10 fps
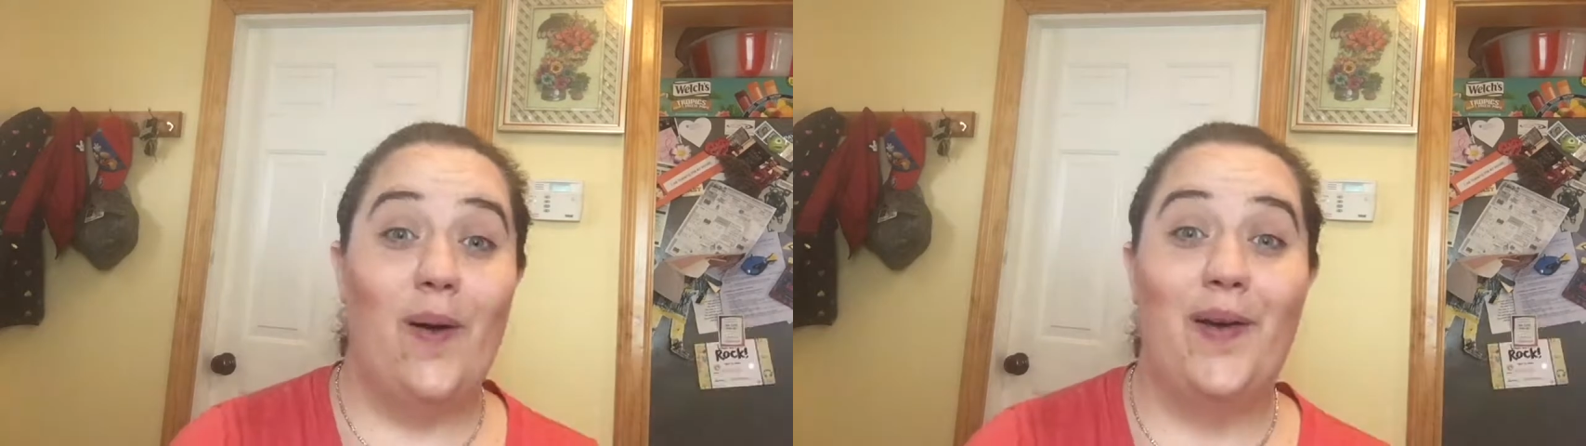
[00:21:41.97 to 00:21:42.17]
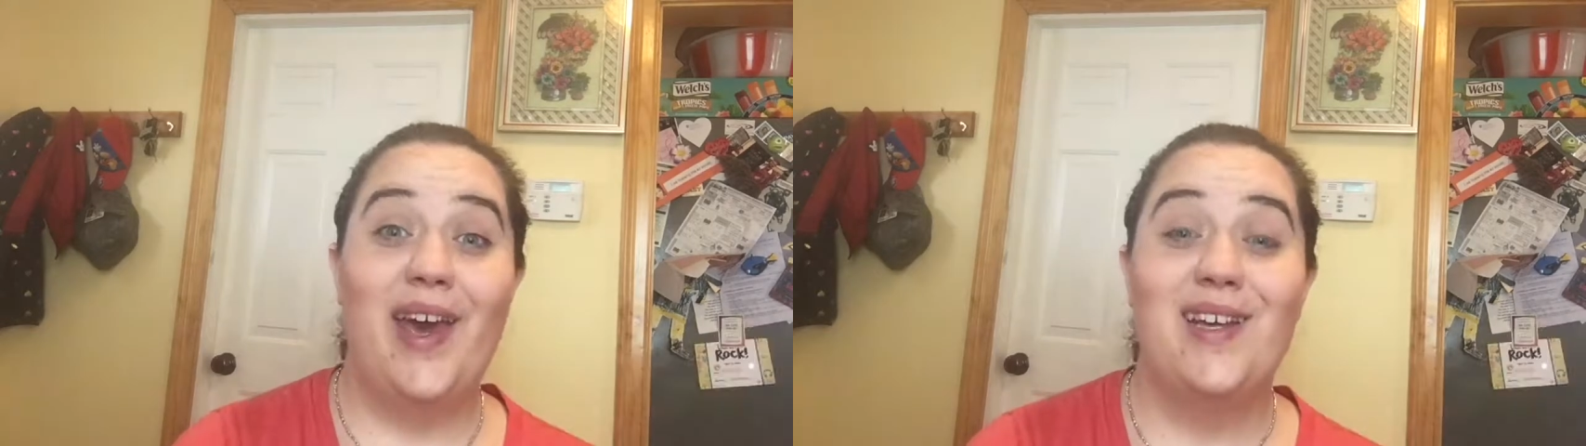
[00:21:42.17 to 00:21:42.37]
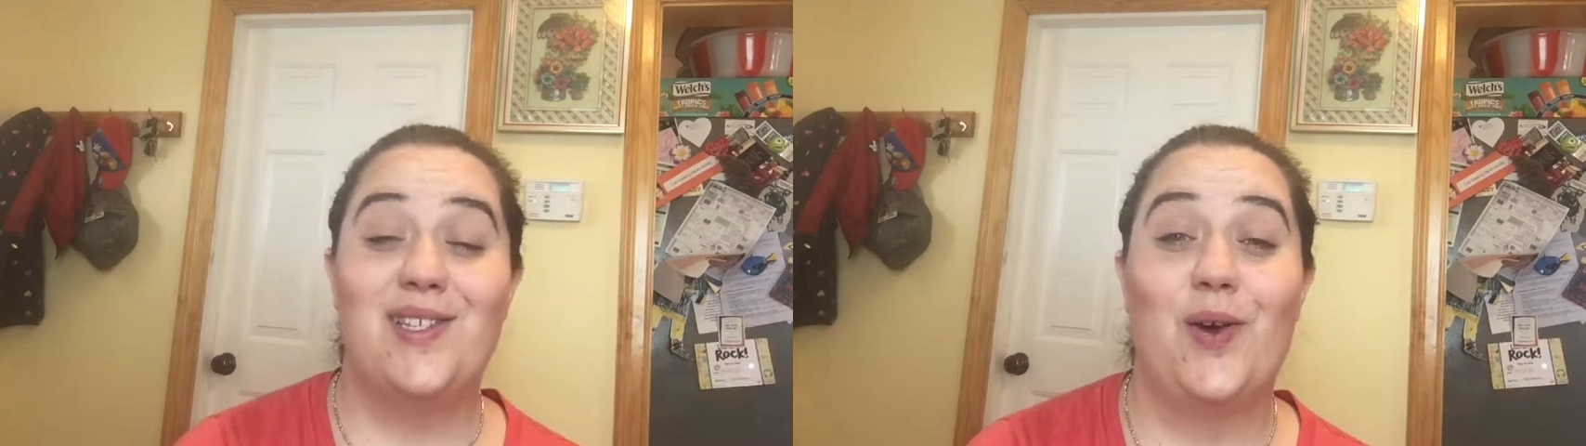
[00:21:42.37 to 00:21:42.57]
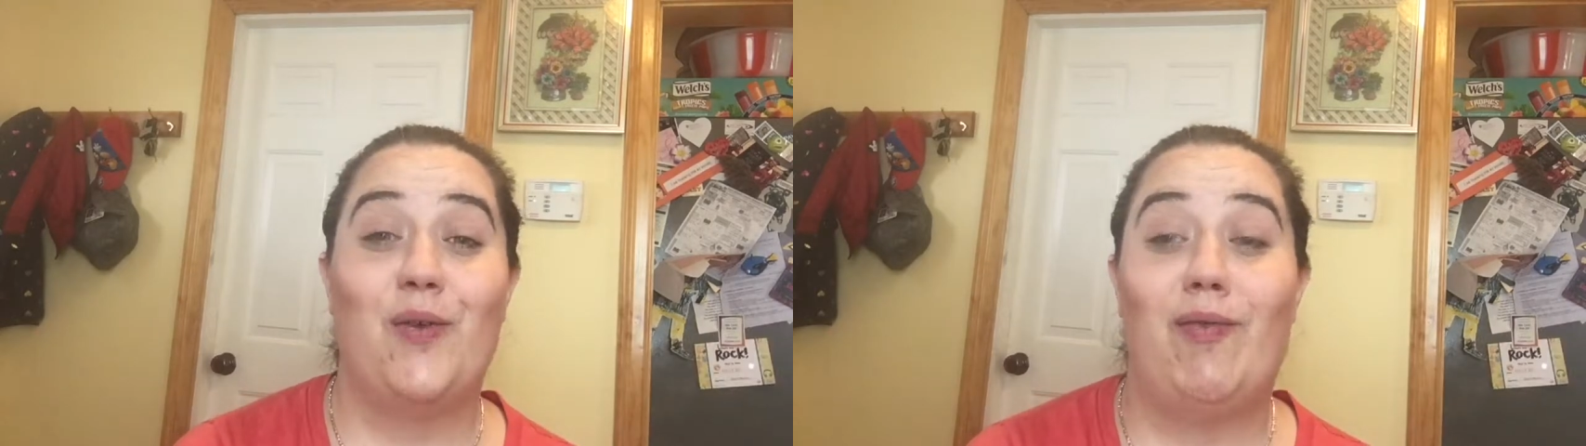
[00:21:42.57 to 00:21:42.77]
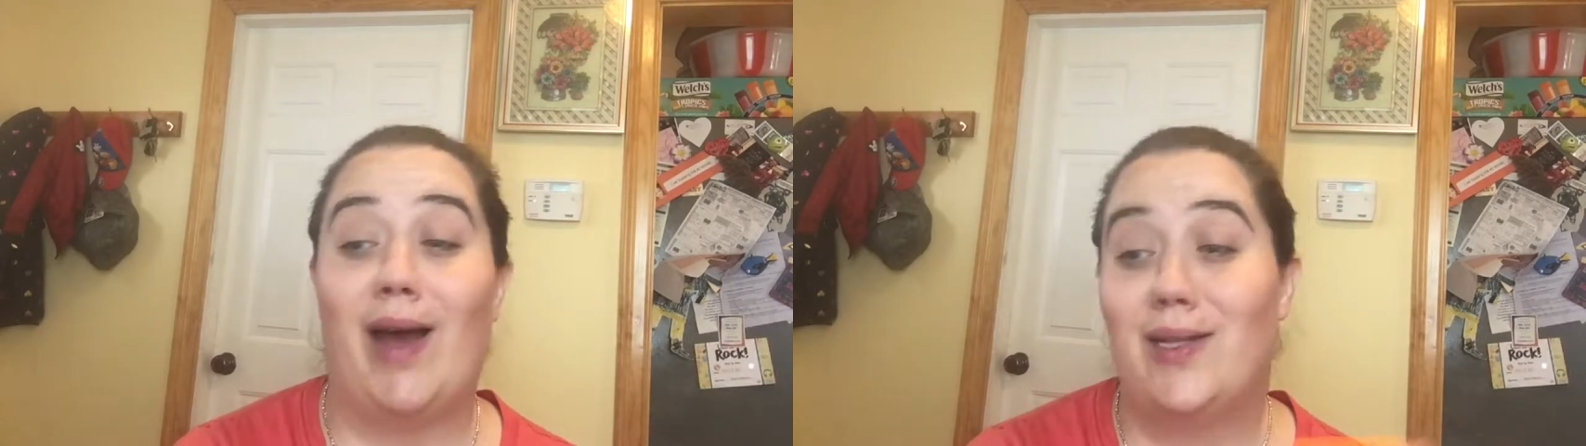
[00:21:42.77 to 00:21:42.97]
Okay,
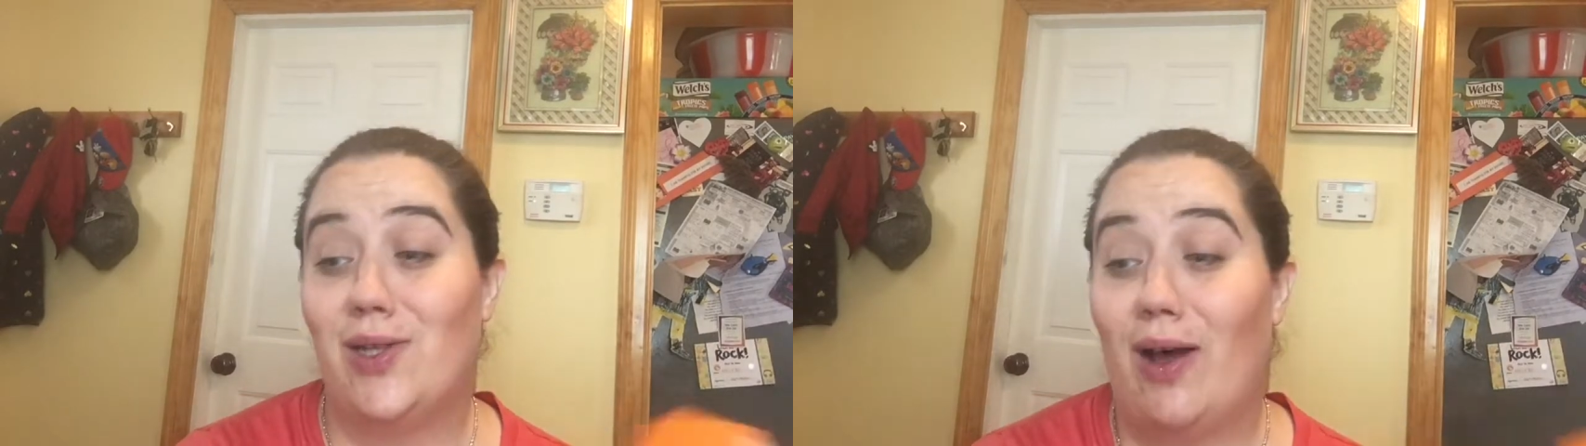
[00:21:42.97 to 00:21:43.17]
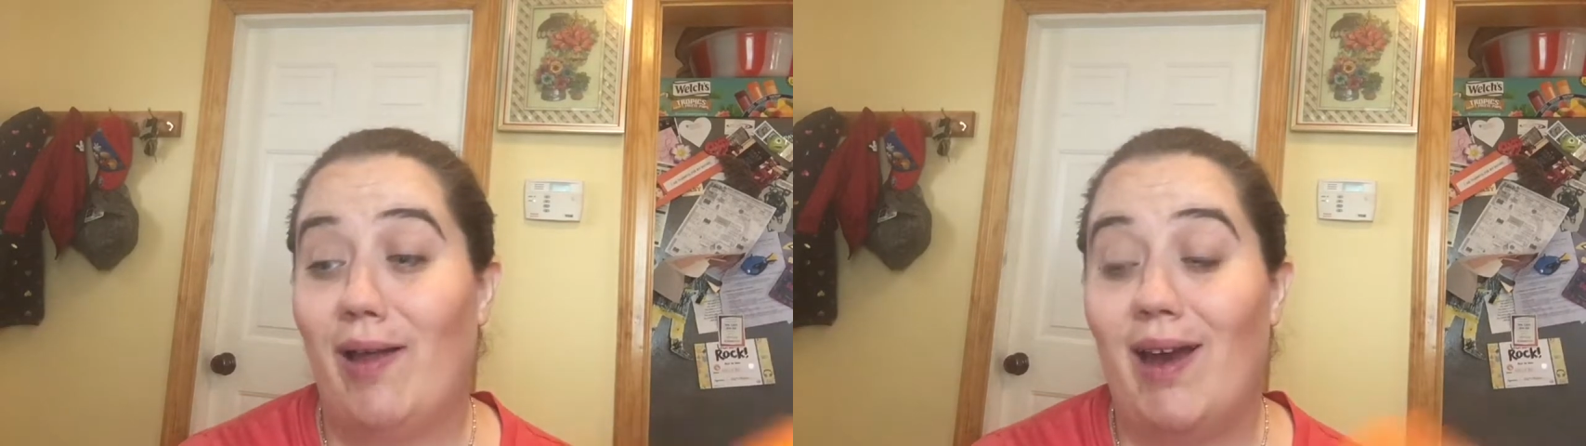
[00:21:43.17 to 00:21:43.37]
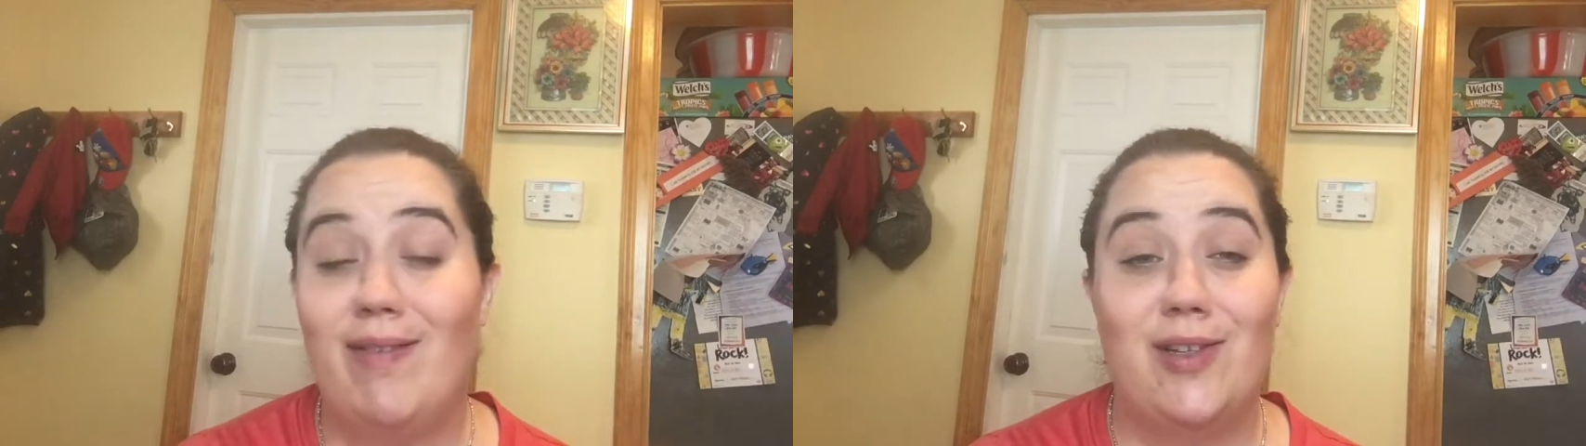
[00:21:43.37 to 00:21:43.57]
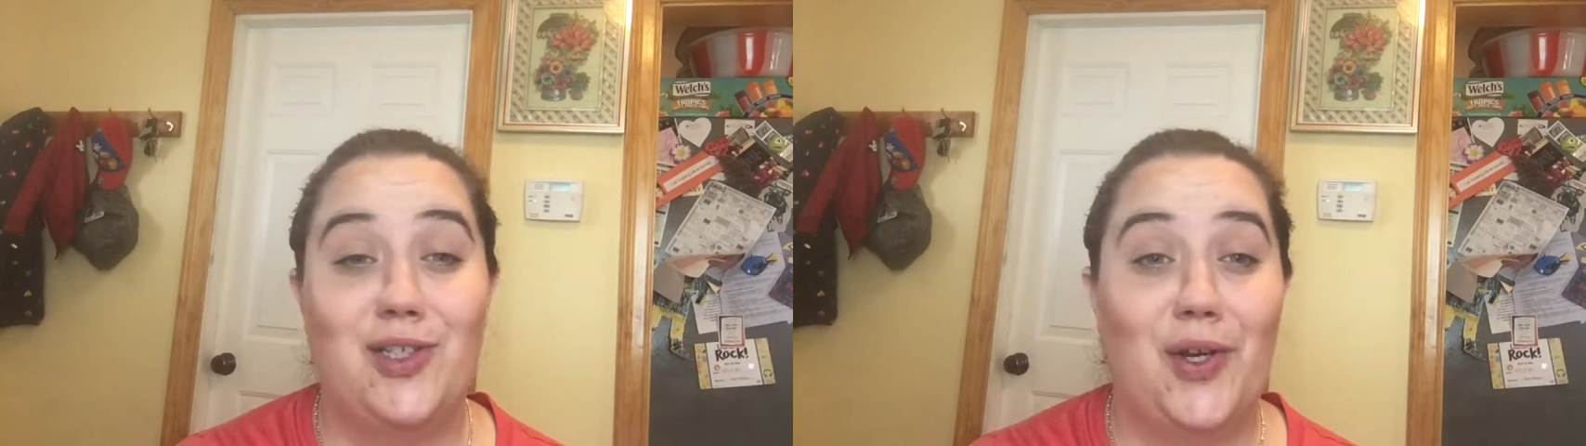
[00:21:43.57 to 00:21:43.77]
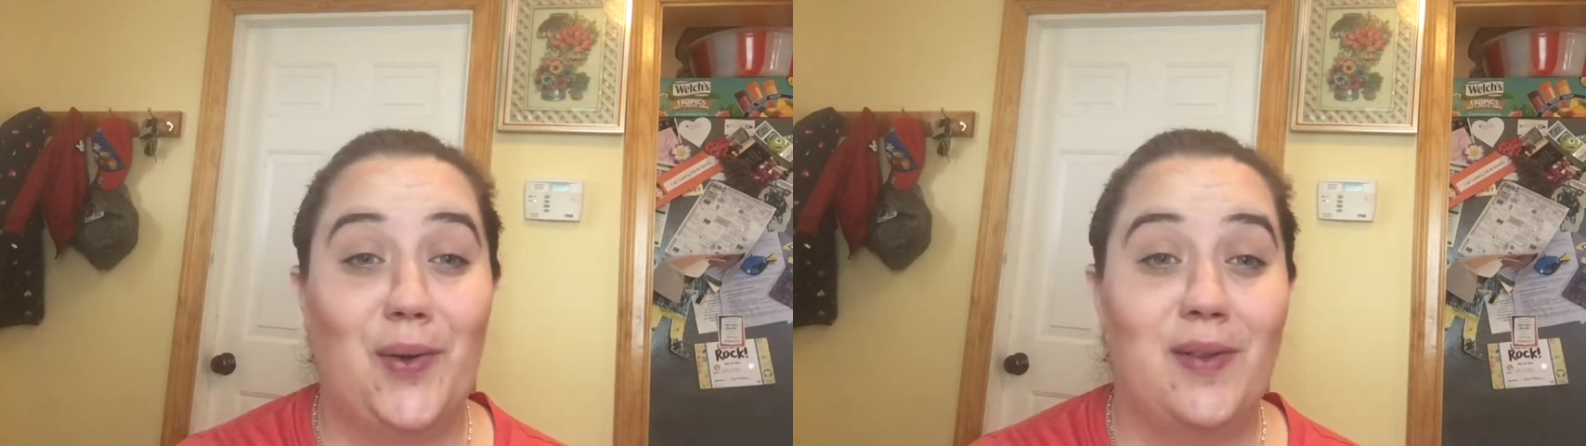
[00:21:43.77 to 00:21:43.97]
so that's all I have to
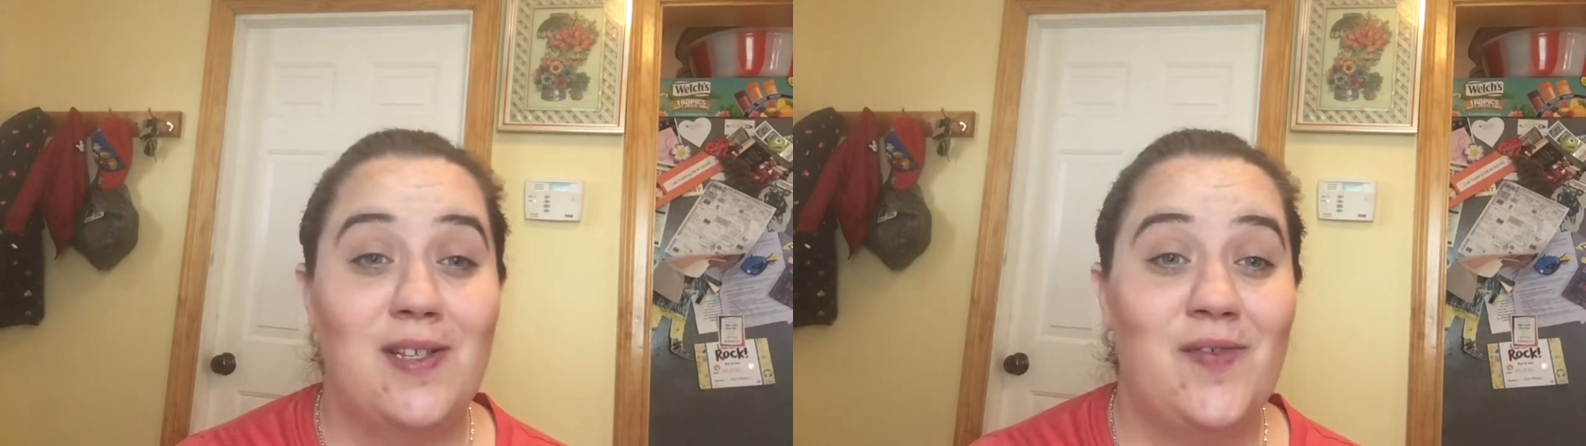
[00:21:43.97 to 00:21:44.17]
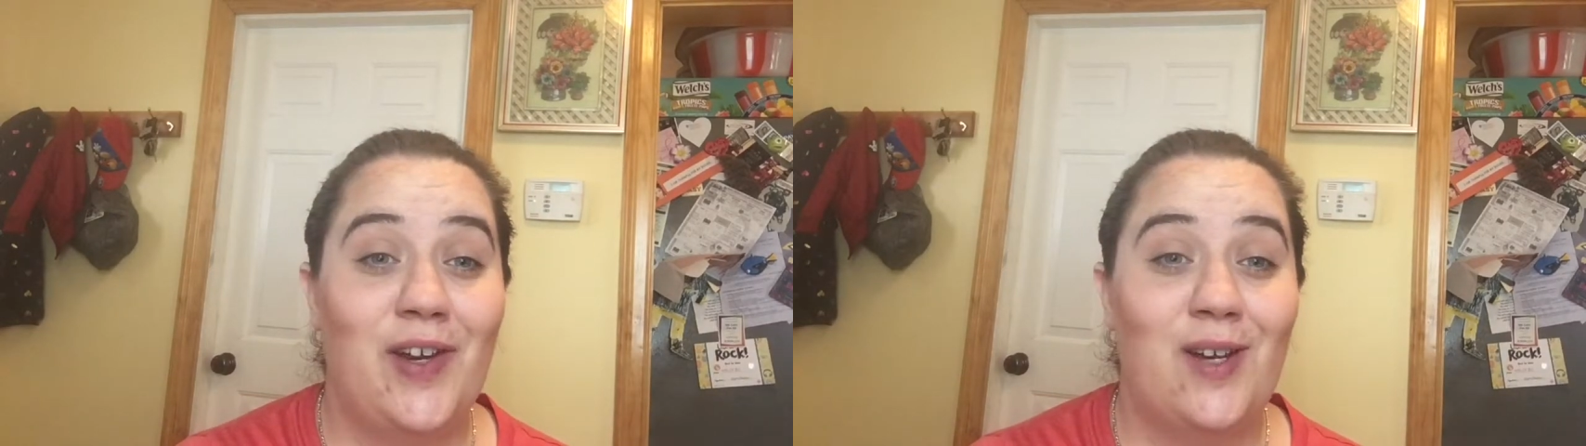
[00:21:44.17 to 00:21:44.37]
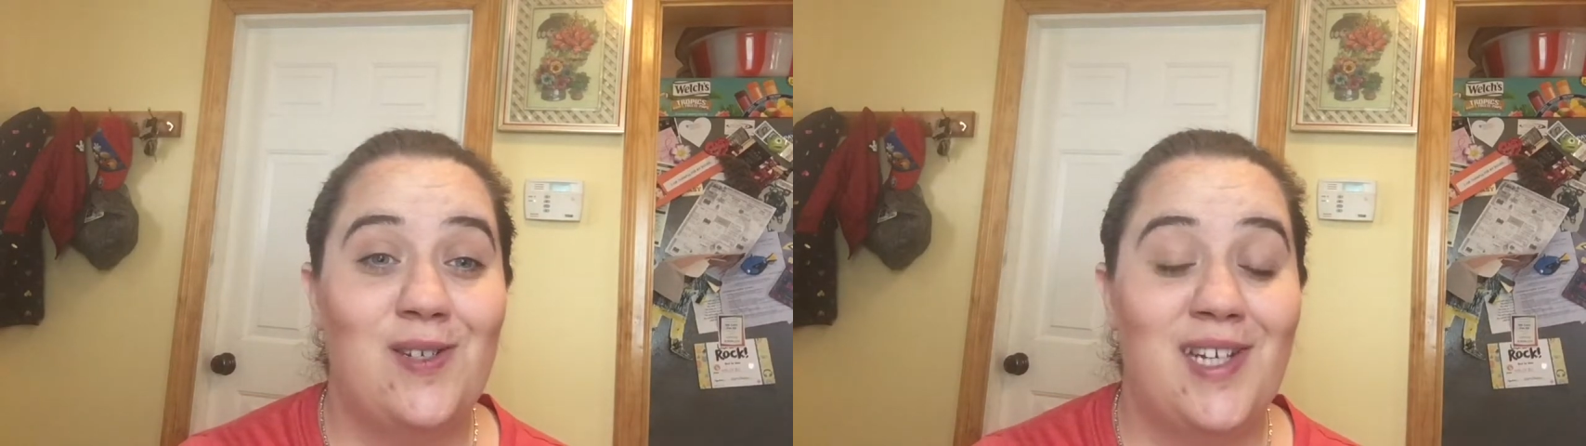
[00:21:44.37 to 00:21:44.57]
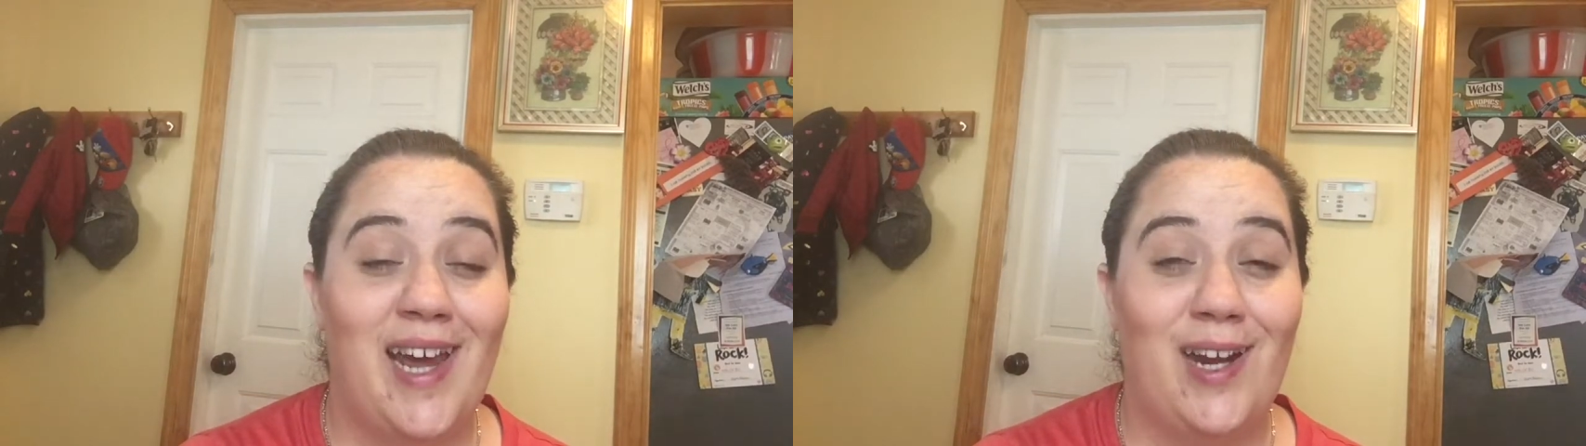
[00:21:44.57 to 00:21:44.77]
show you in this video today.